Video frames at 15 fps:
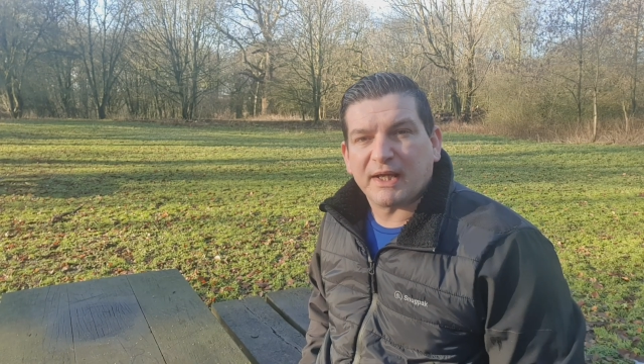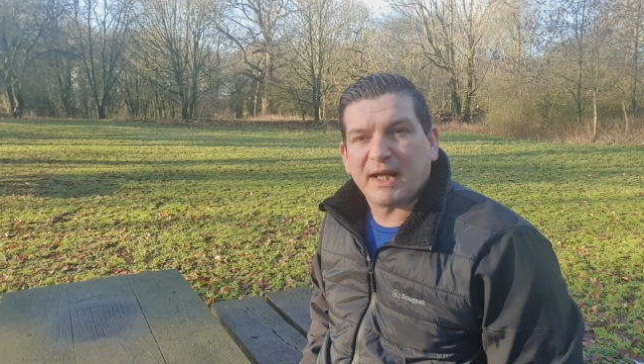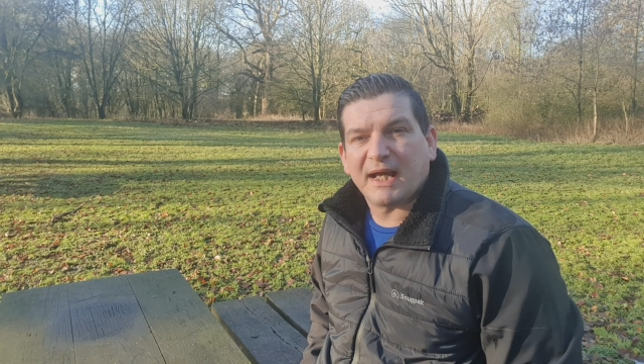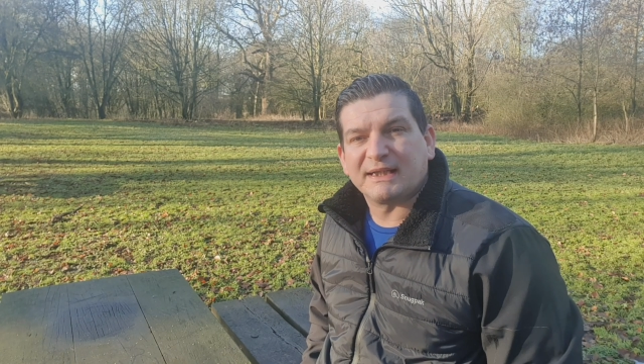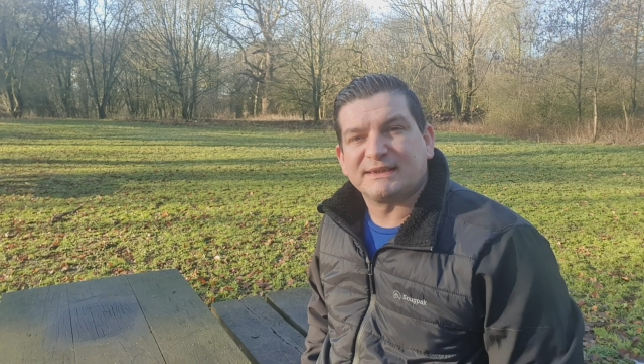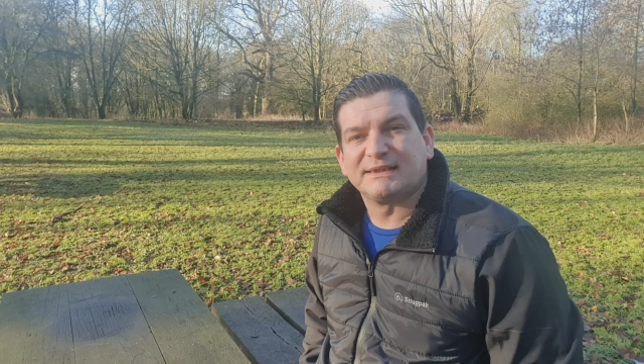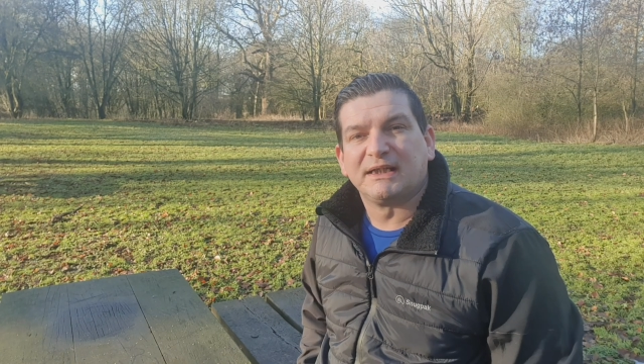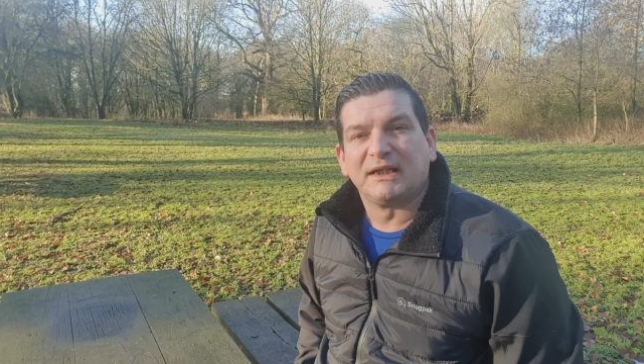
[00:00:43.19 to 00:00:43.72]

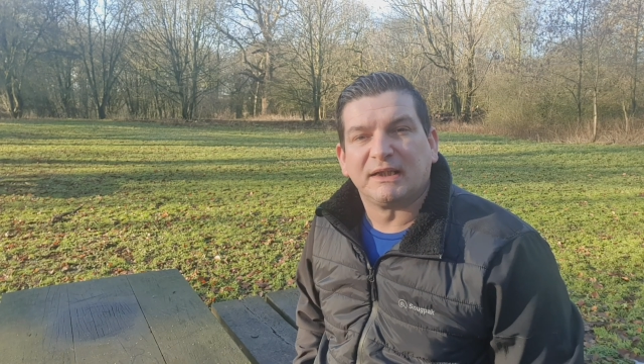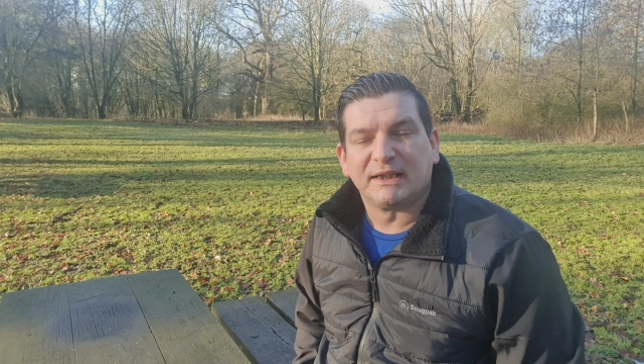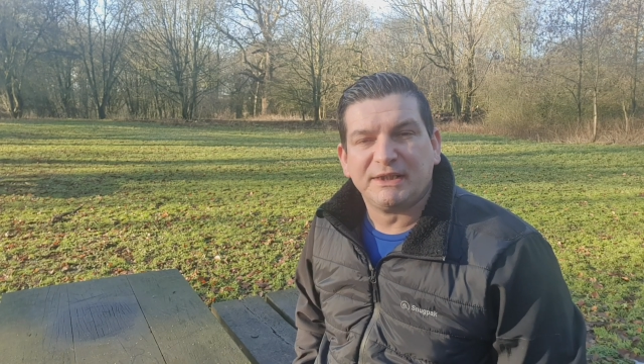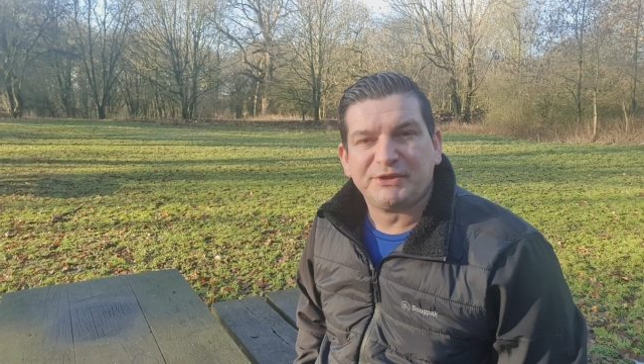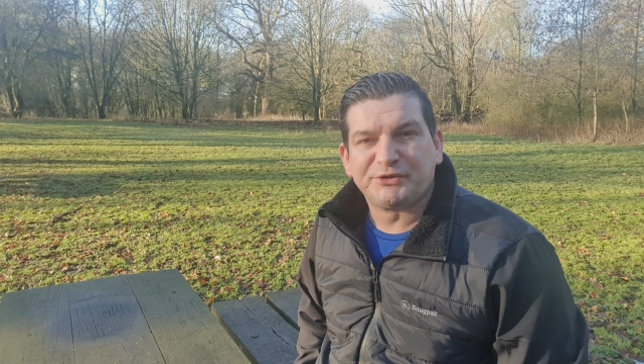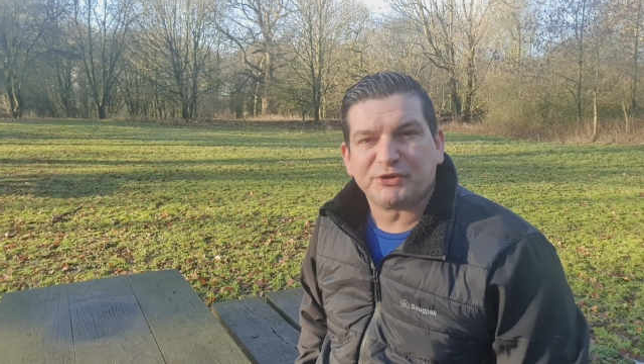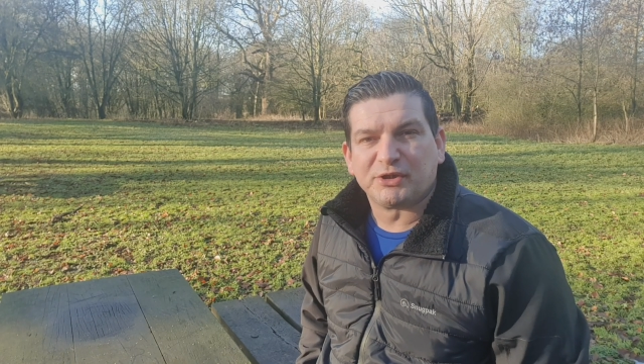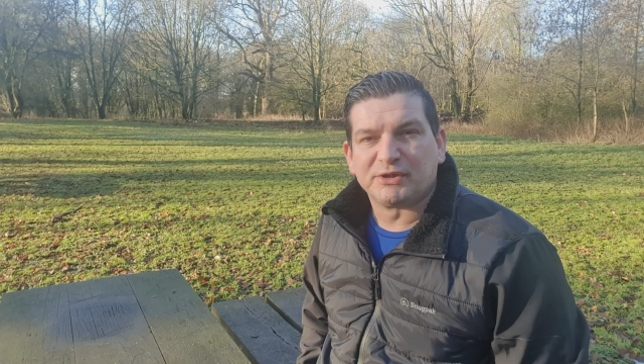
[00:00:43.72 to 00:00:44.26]
As a little
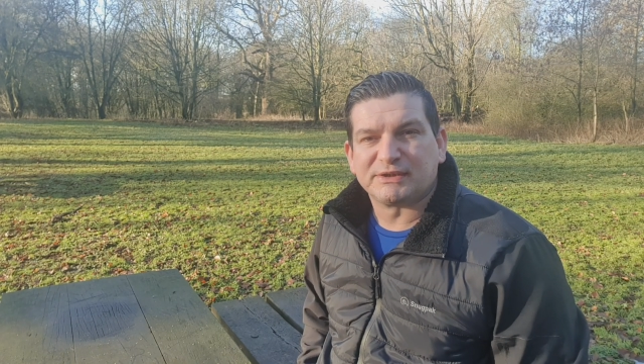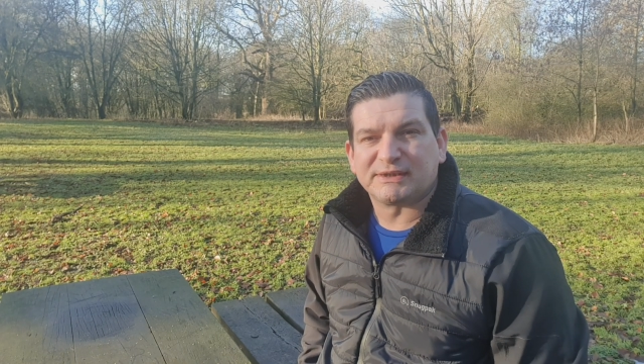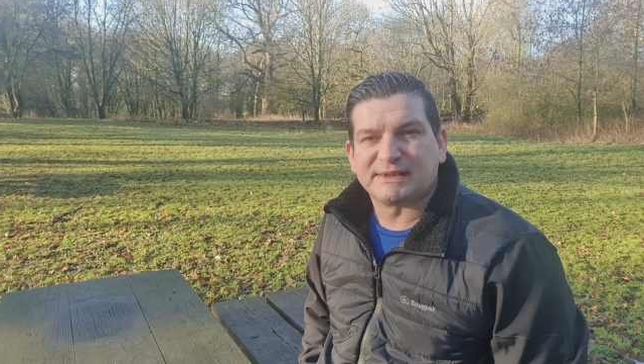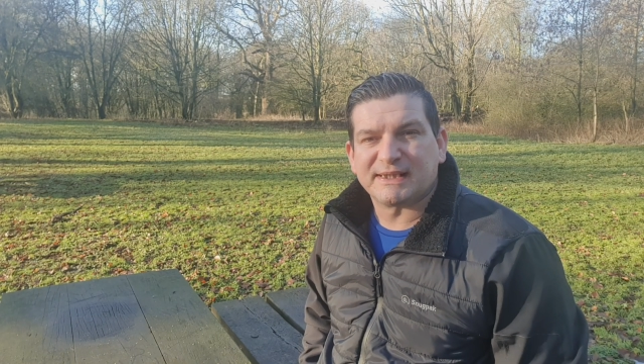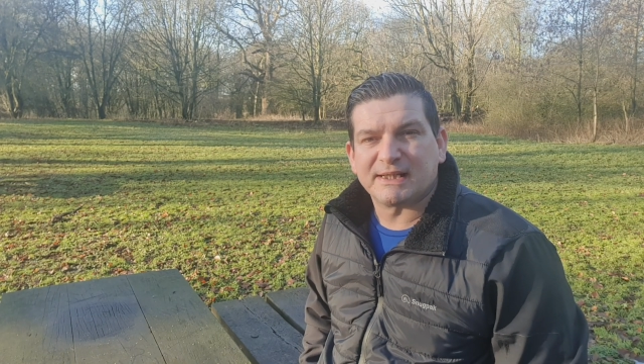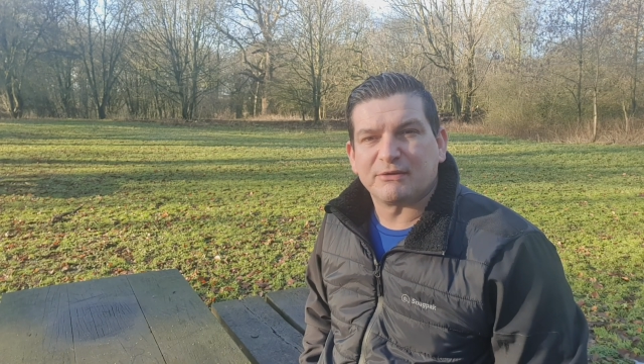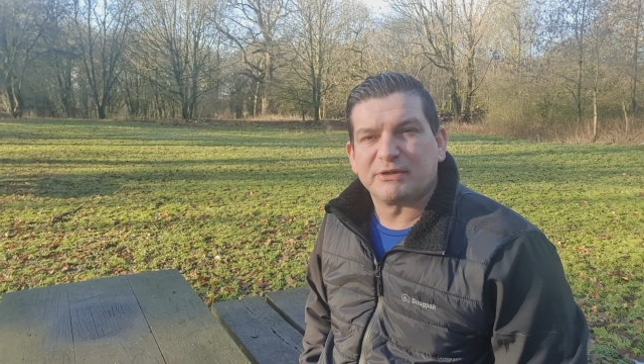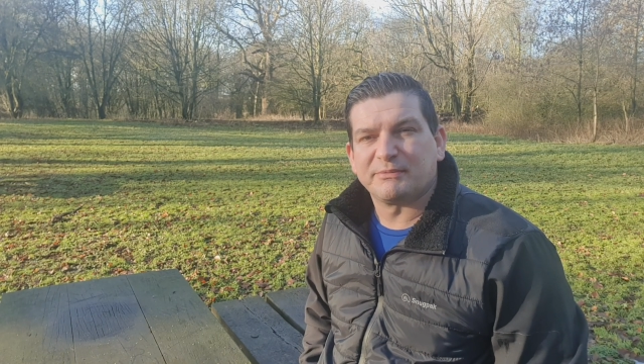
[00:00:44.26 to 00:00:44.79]
intro,
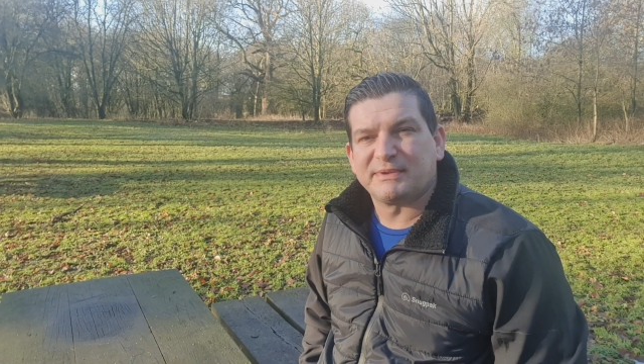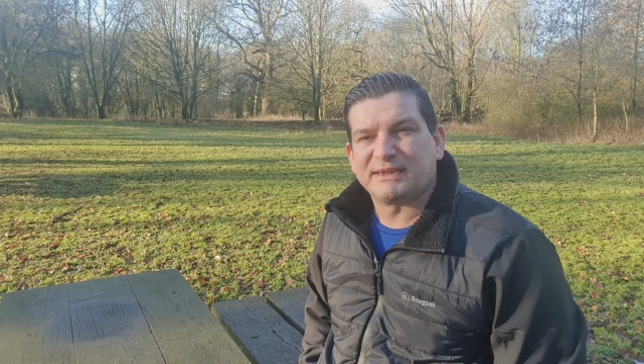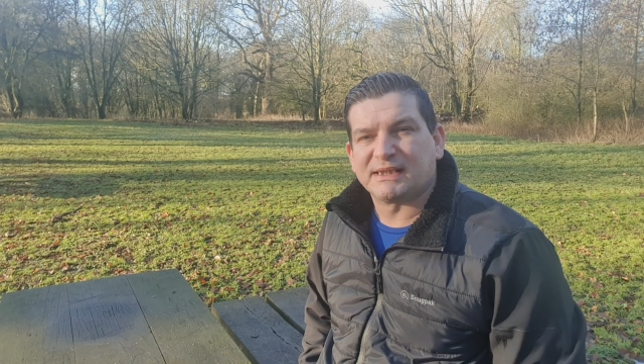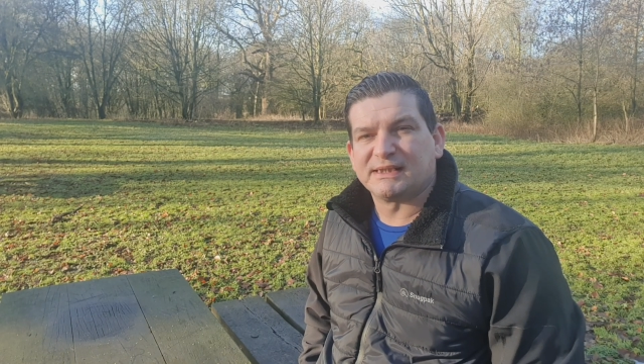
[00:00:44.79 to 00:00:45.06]
today I'm going to be